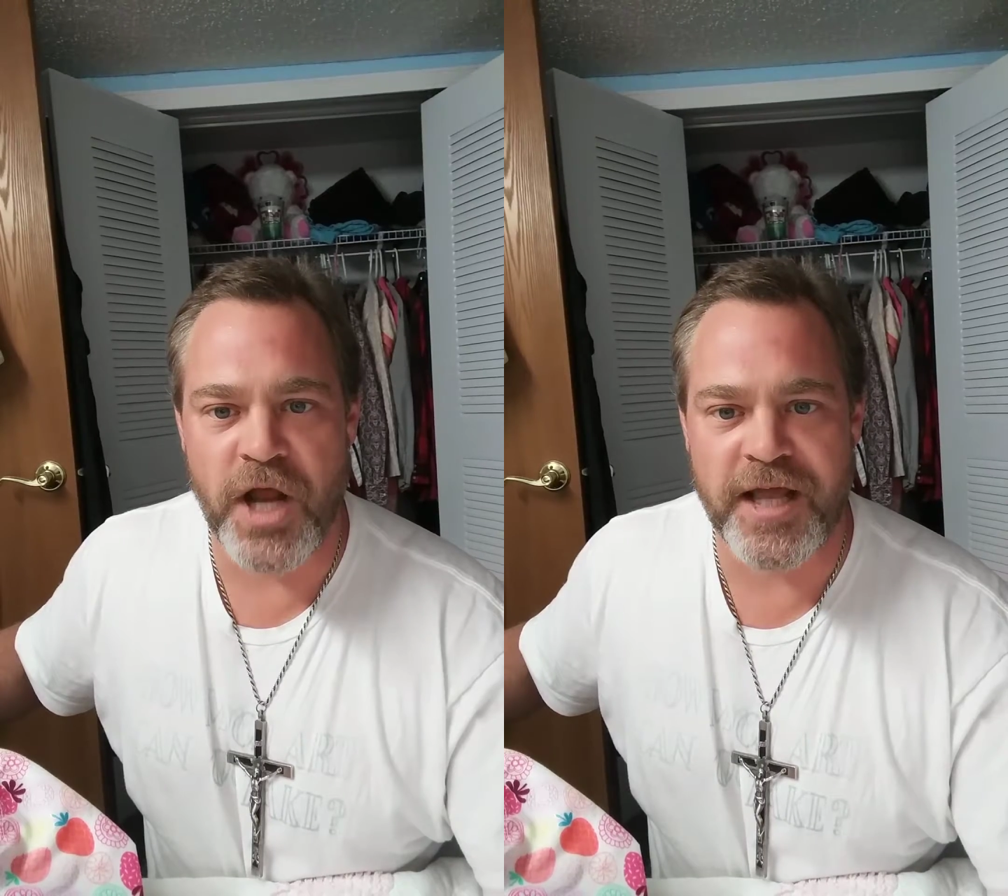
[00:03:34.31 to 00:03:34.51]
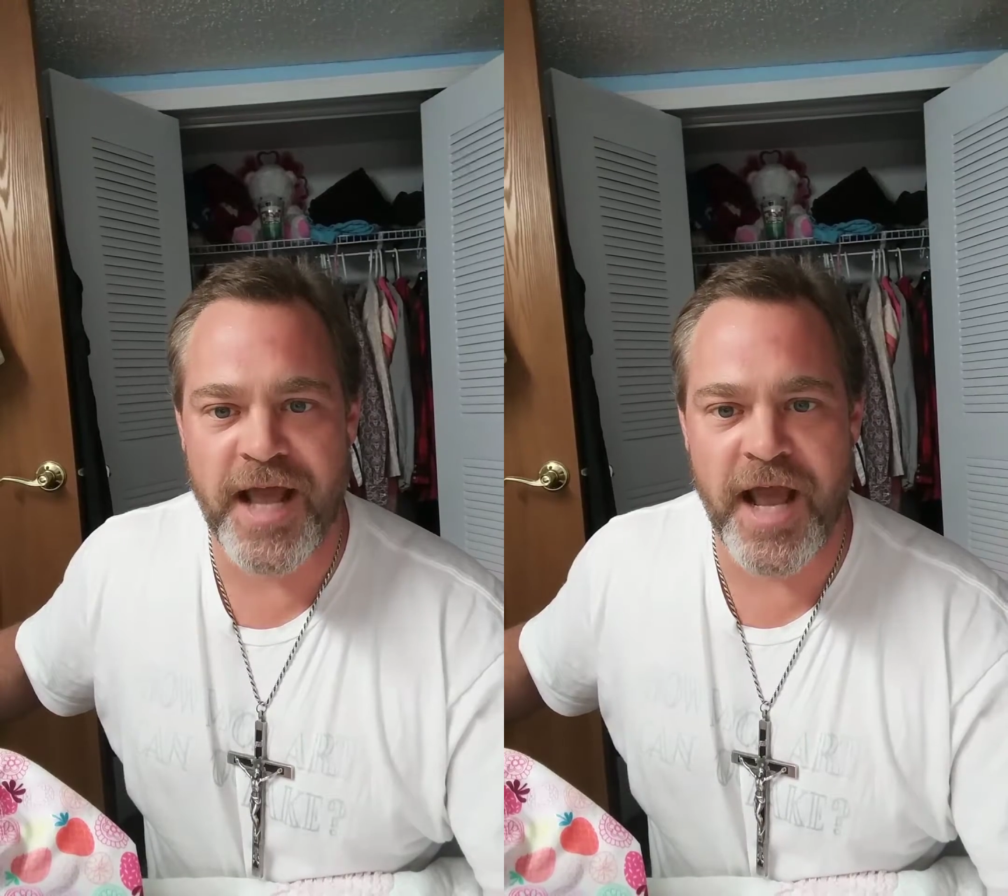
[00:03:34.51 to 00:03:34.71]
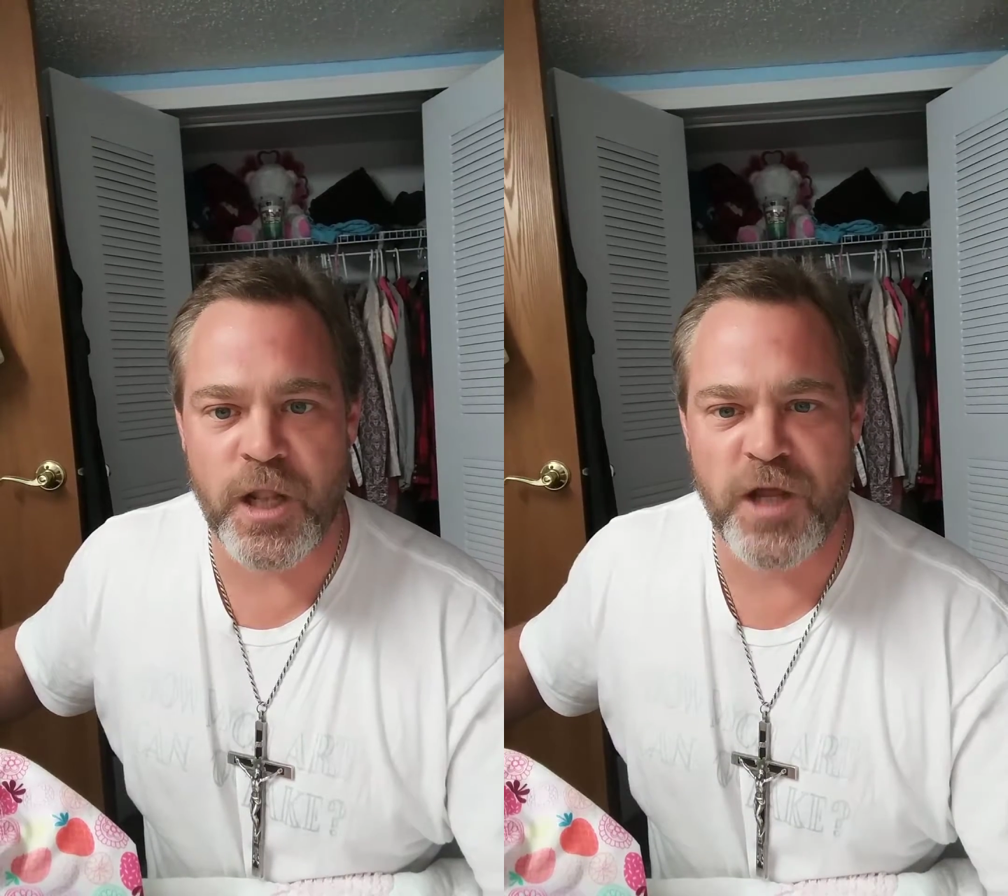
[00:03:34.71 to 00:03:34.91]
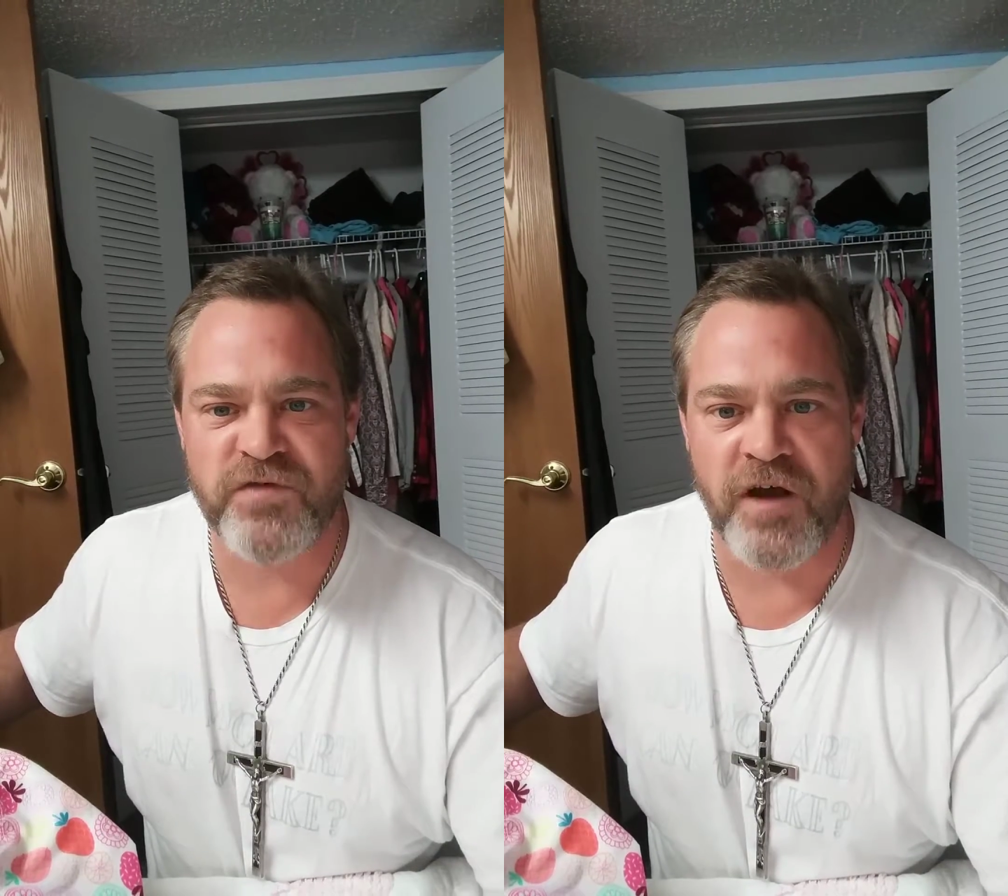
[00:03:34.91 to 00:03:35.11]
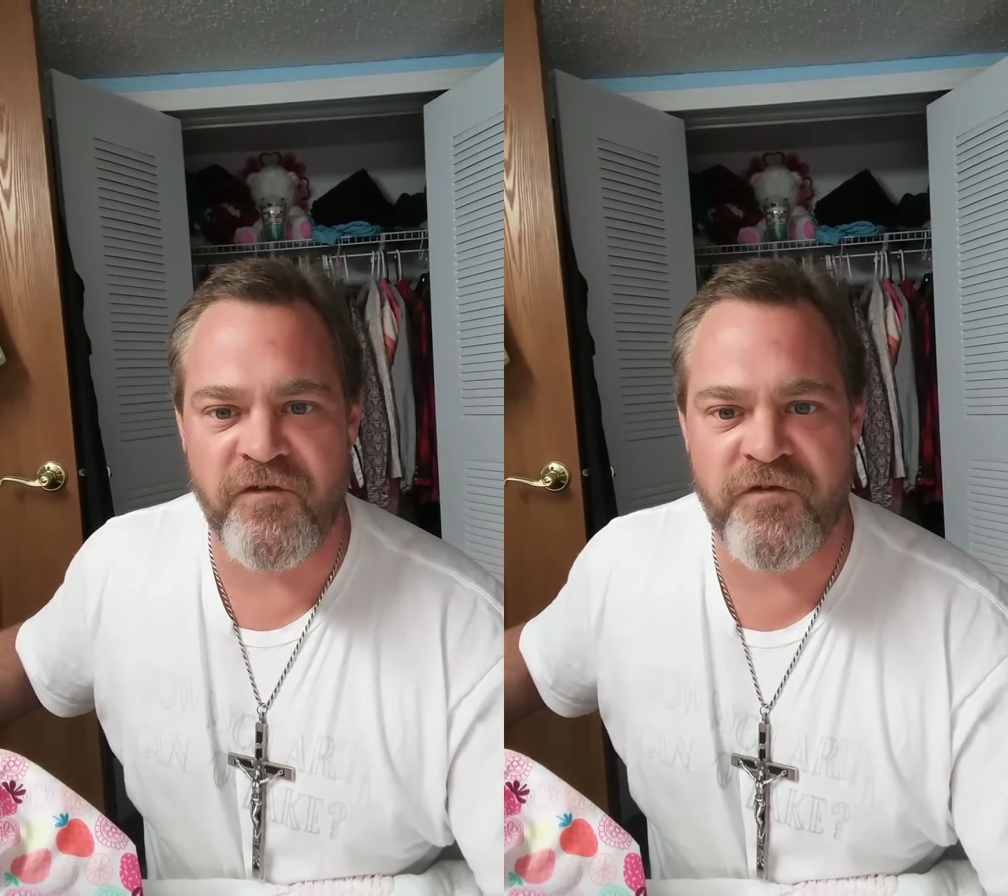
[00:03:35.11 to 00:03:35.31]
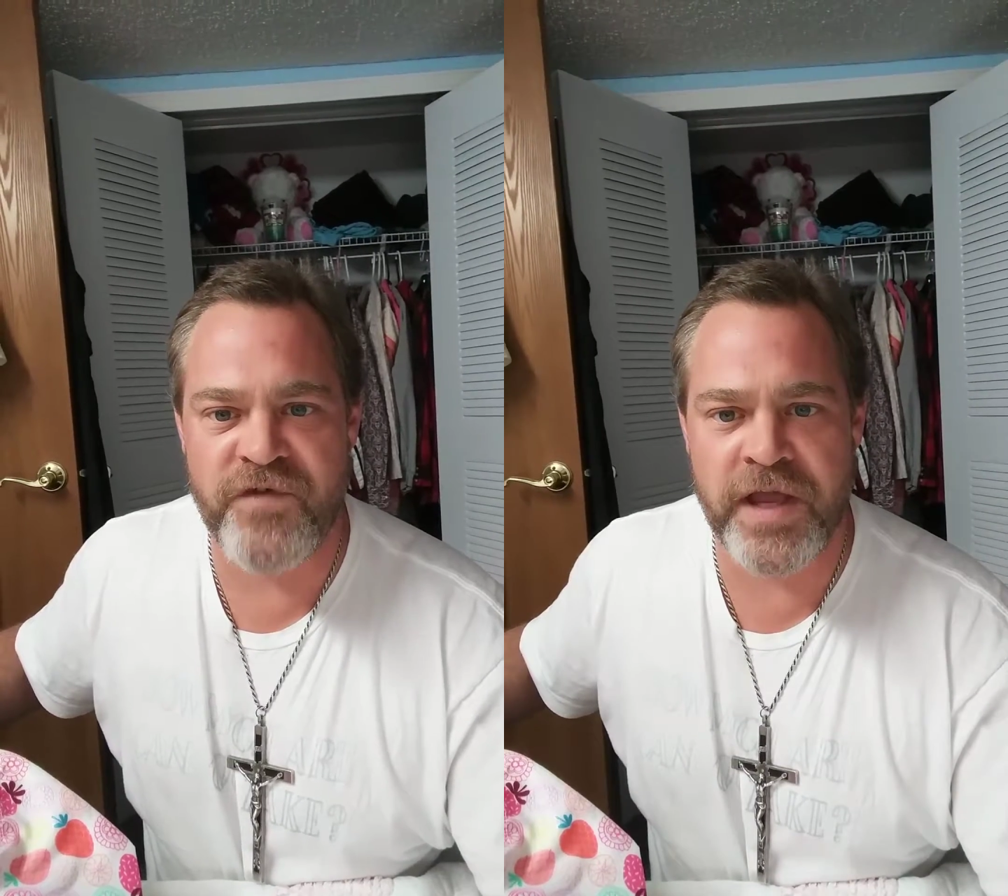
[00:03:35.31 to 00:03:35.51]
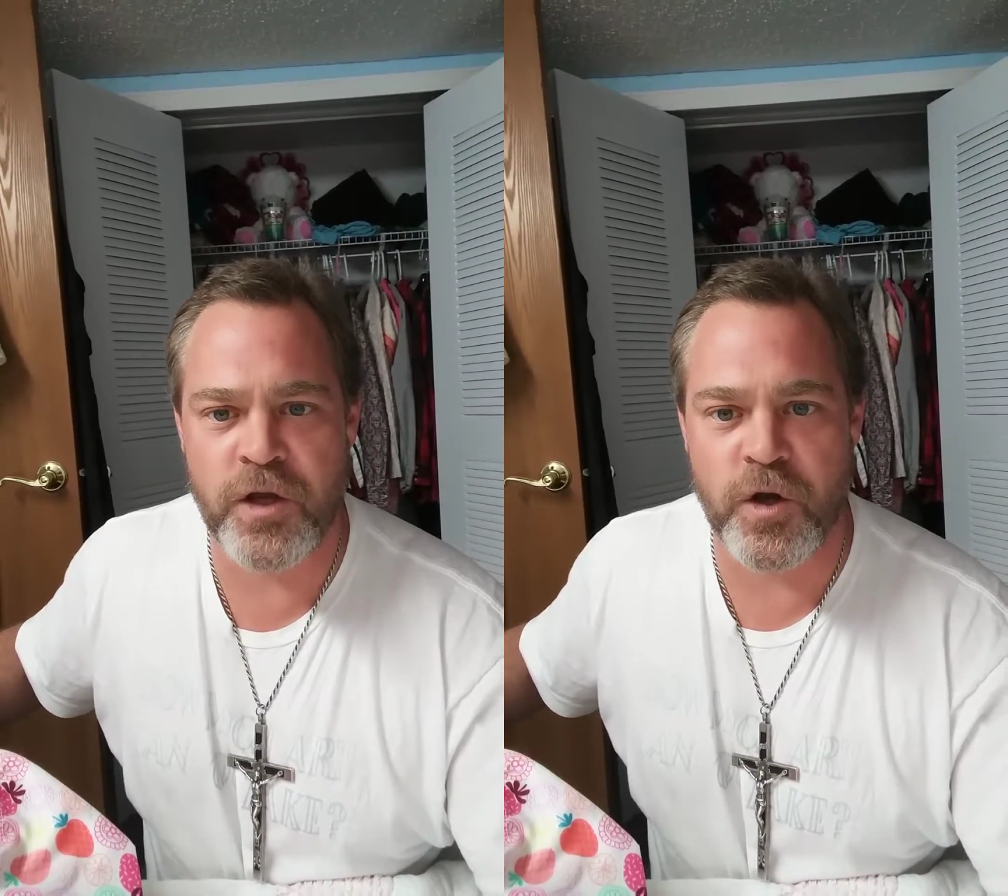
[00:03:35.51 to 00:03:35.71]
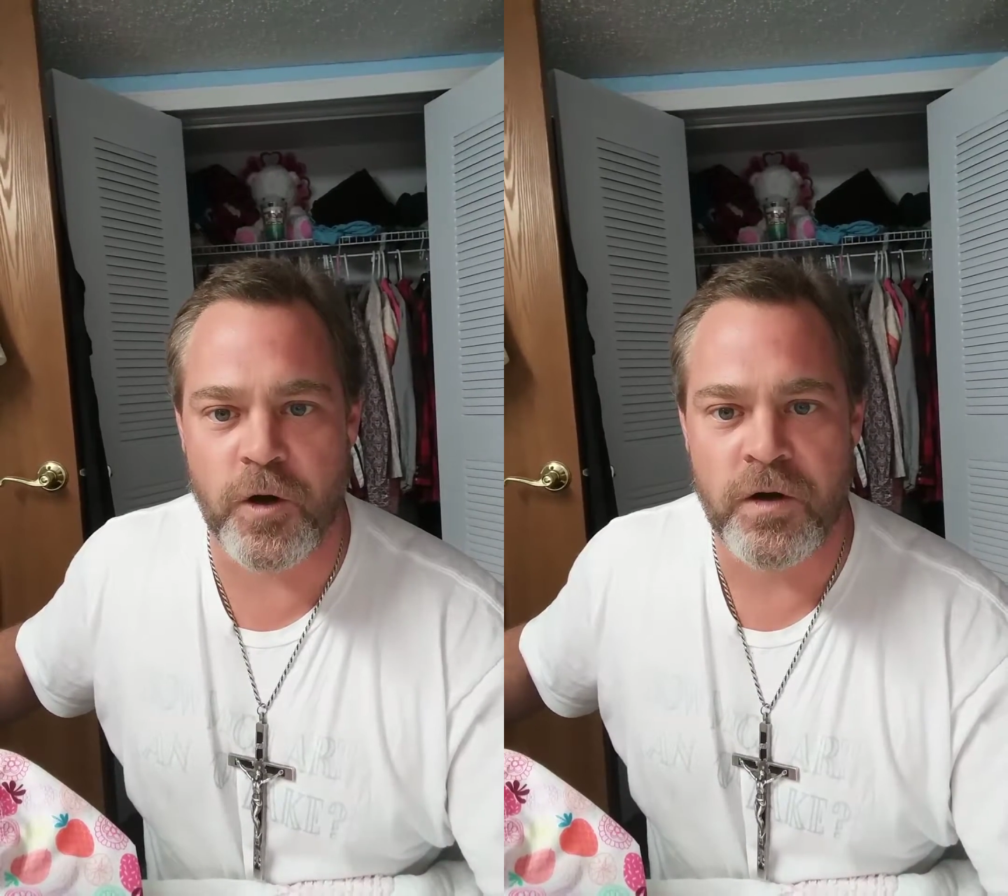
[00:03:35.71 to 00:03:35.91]
I can't lift a
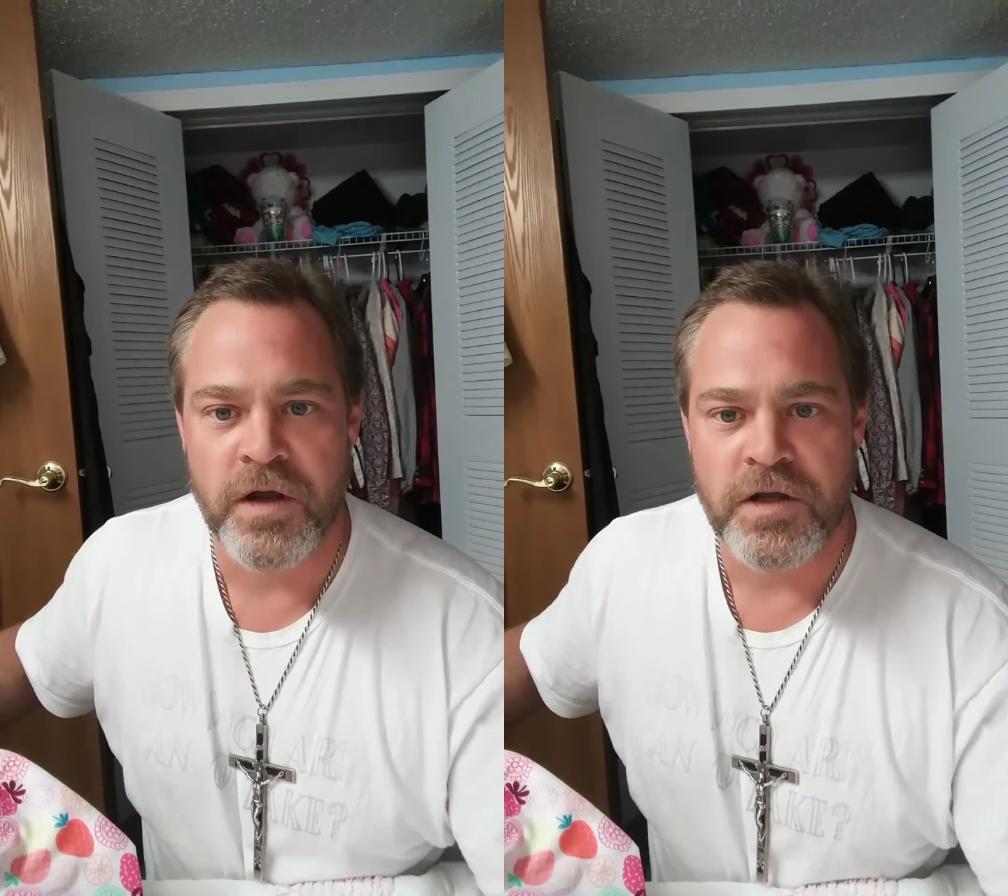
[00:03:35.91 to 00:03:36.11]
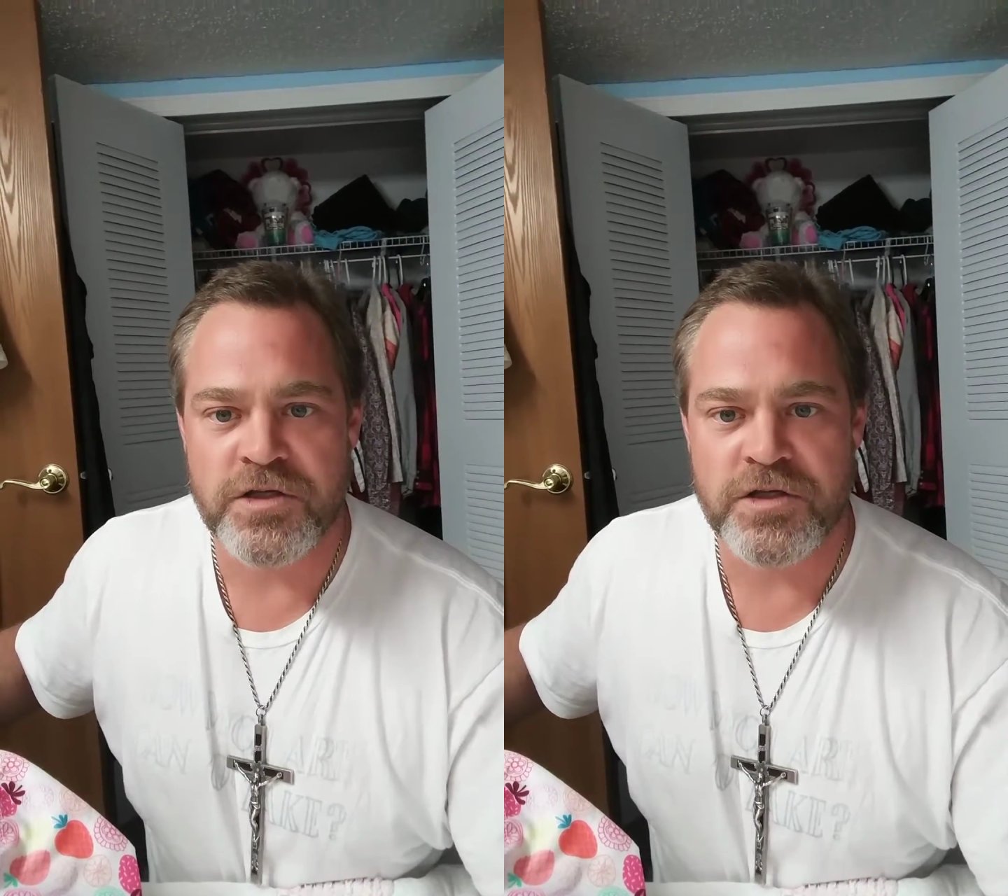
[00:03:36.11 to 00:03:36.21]
finger